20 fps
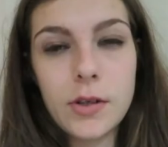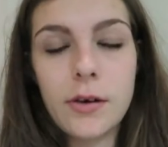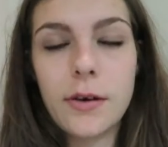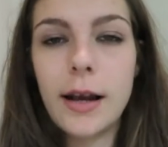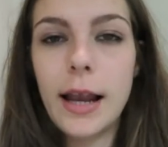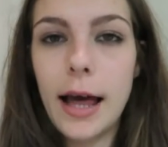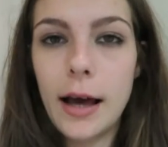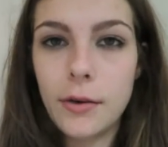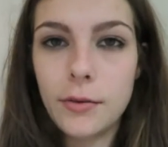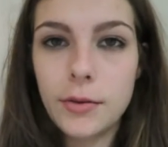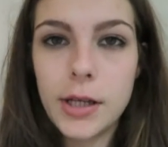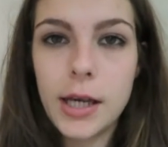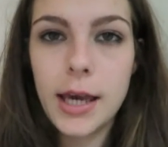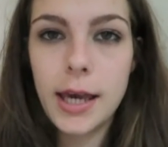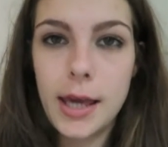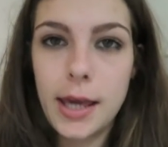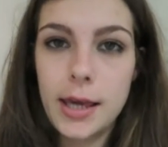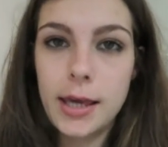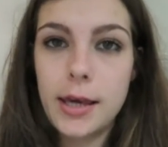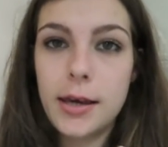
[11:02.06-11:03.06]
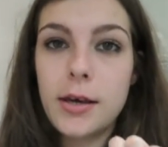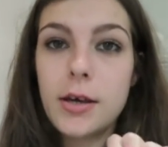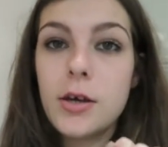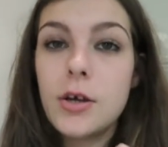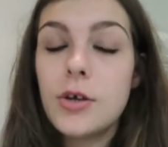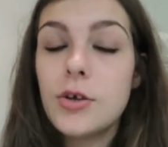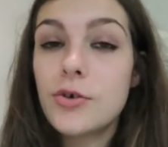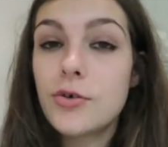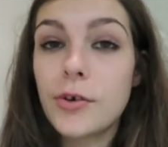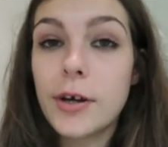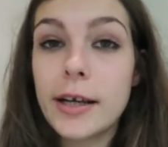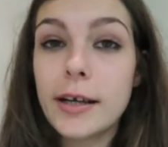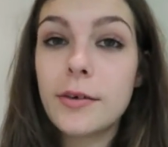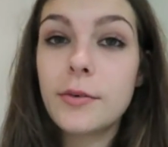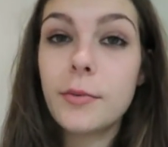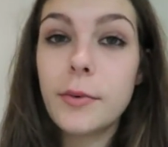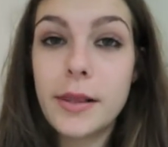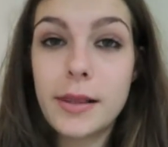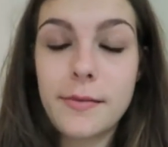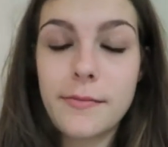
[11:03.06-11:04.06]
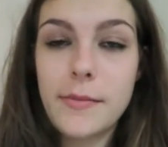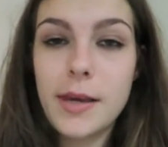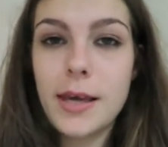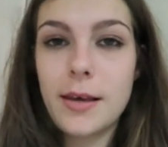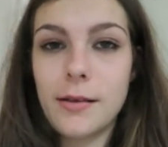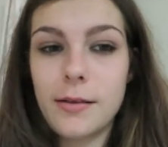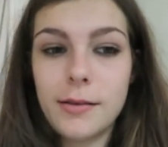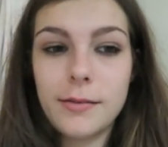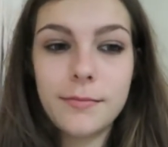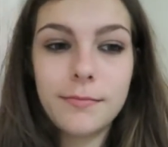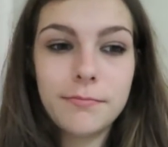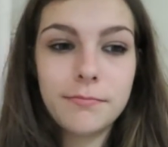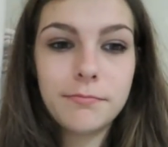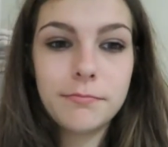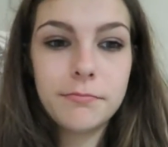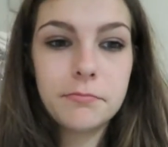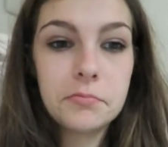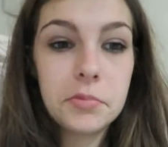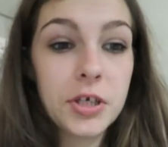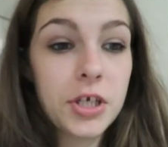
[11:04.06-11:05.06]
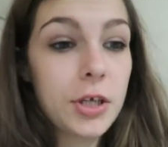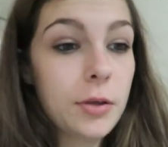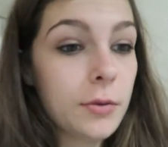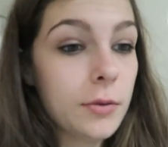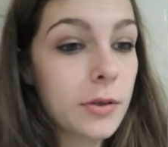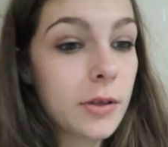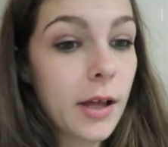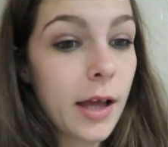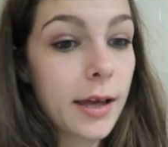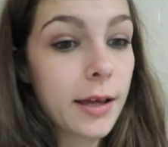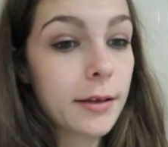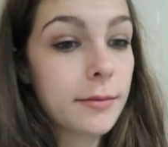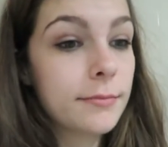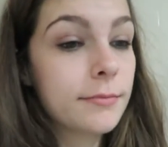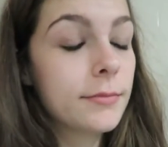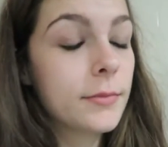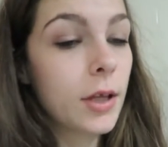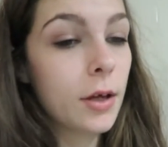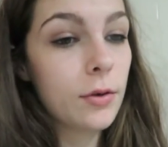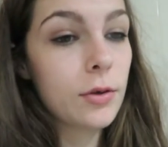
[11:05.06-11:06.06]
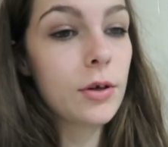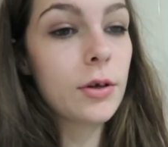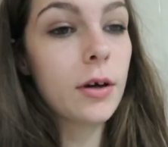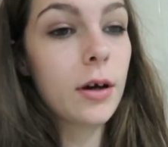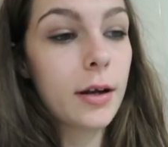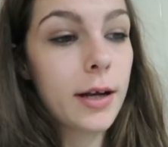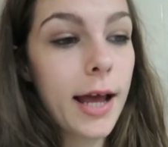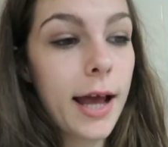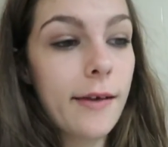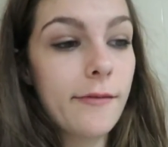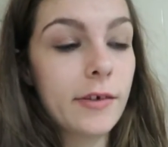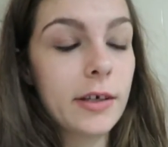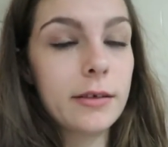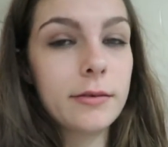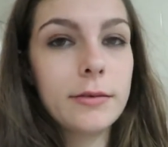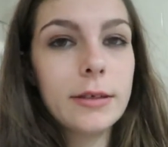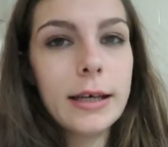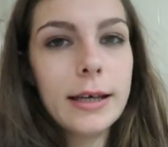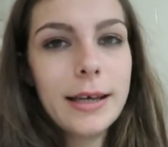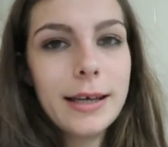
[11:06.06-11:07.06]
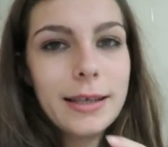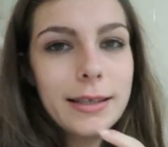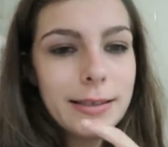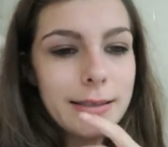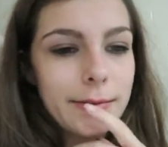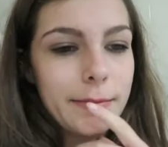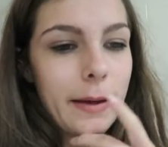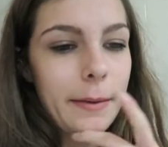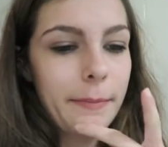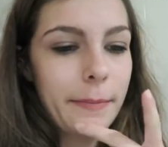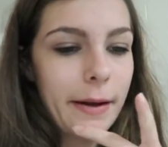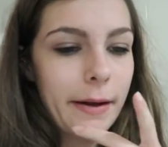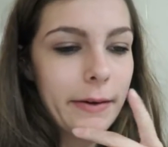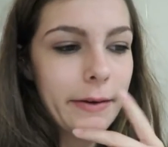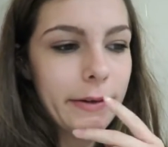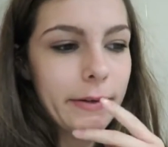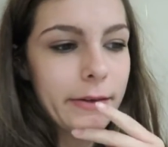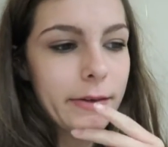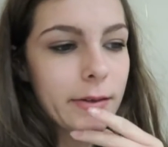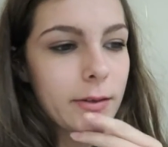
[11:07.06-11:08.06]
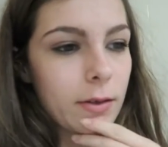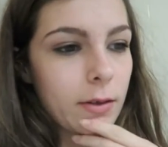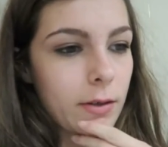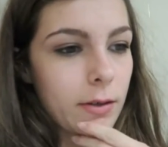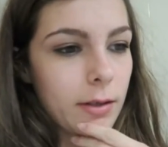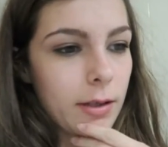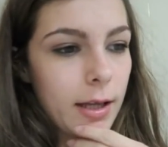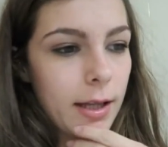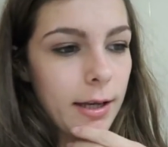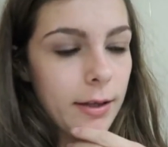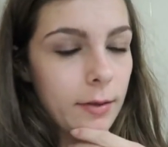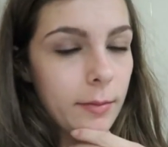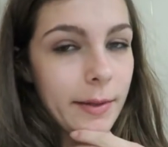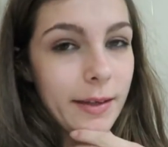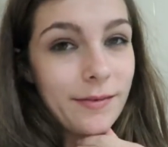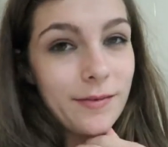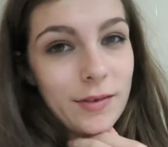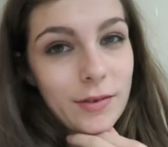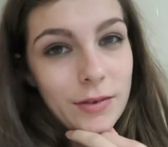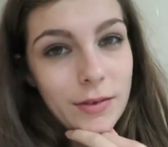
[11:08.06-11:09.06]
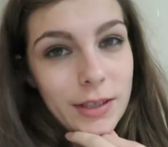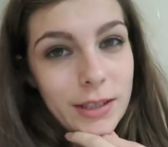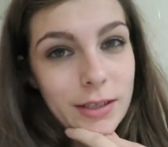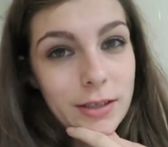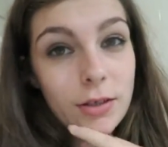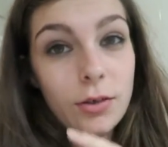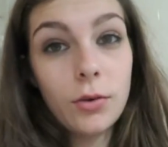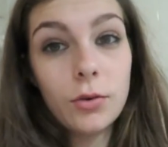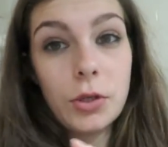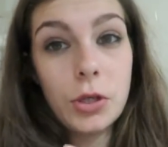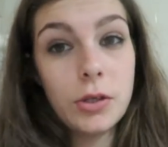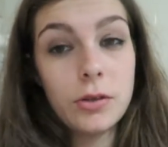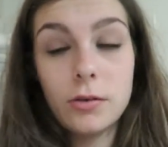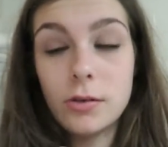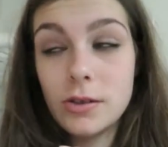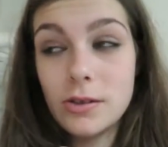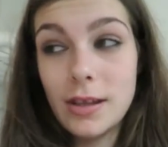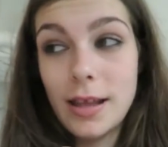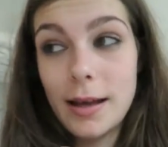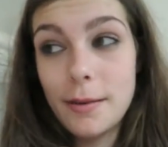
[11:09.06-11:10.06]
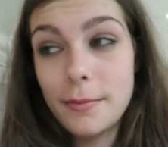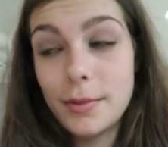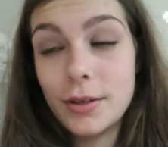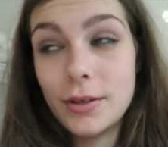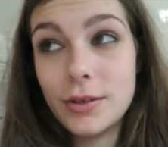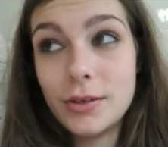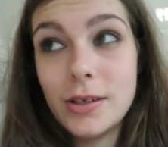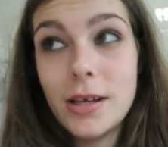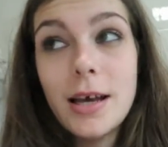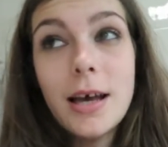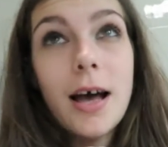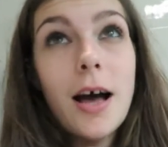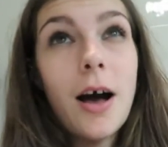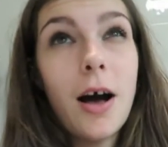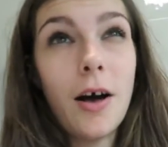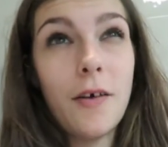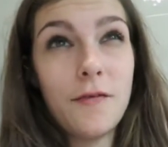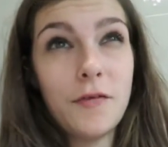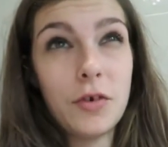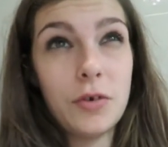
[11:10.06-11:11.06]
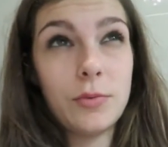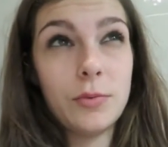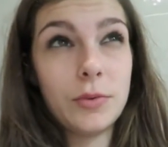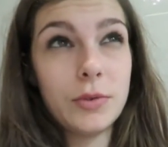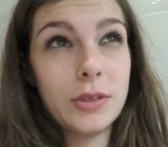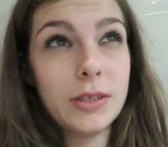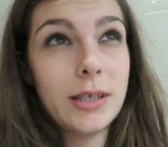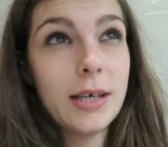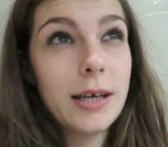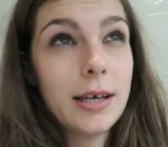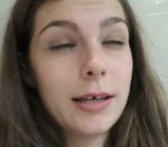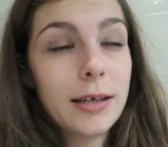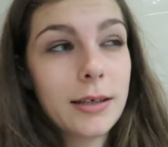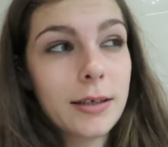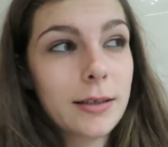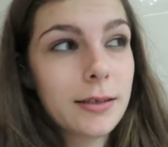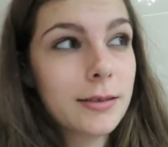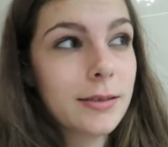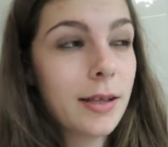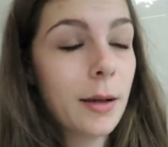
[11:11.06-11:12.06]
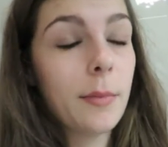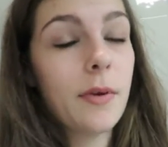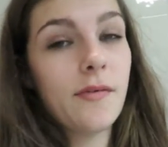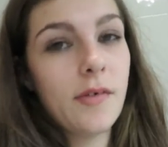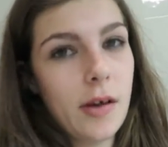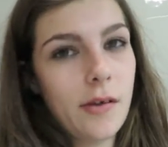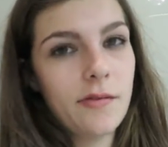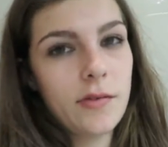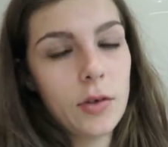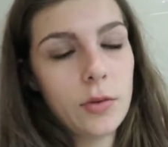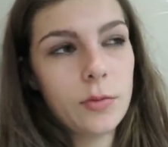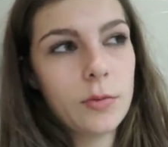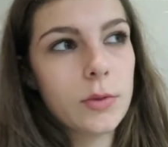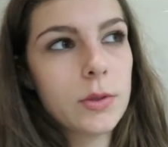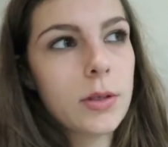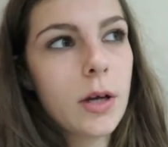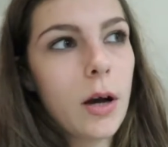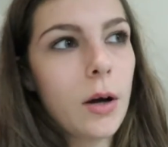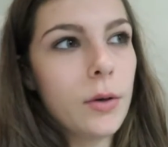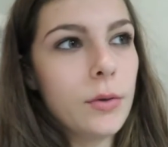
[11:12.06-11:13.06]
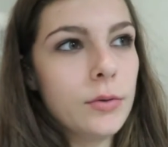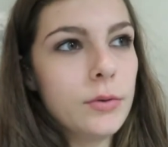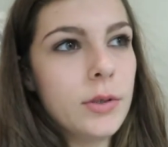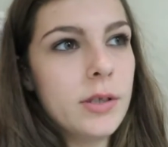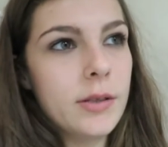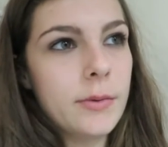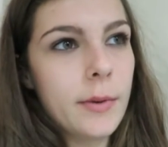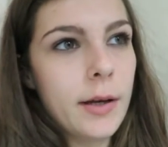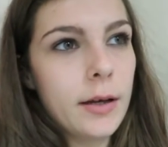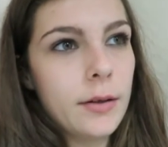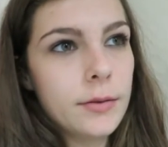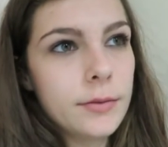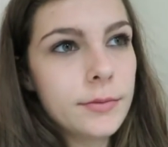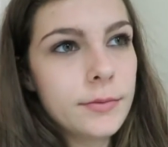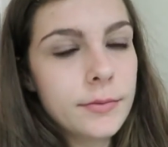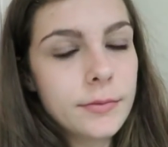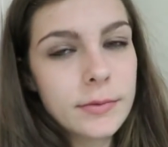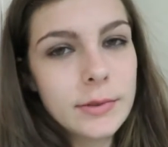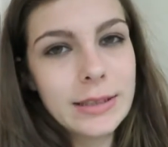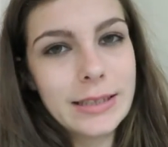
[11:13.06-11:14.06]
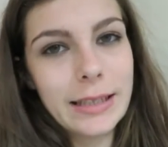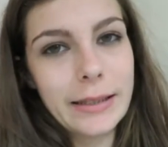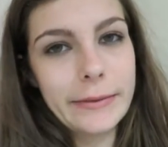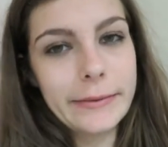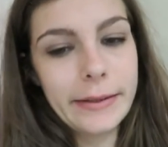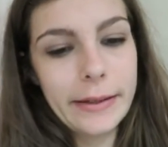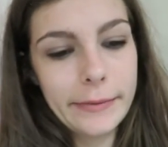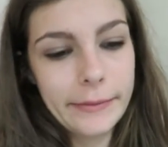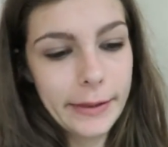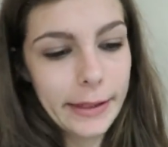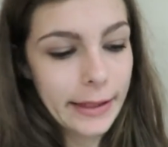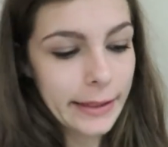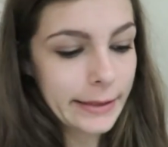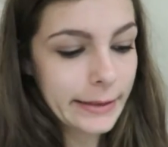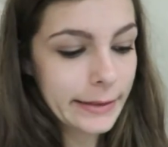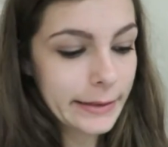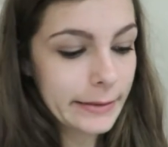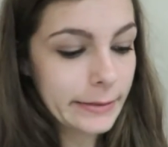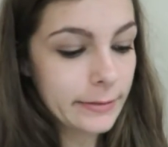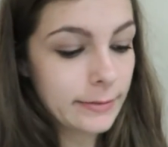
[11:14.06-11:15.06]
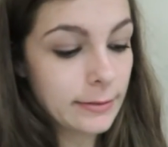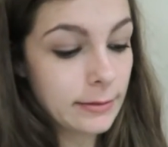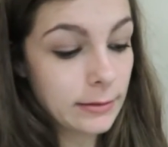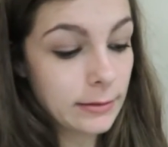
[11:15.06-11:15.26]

olds are allowed a drink with a meal, but she was like, no, you can't have it. So my parents got a little bit annoyed, not just because of that, because our food was, some of our food was cold as well. So they were like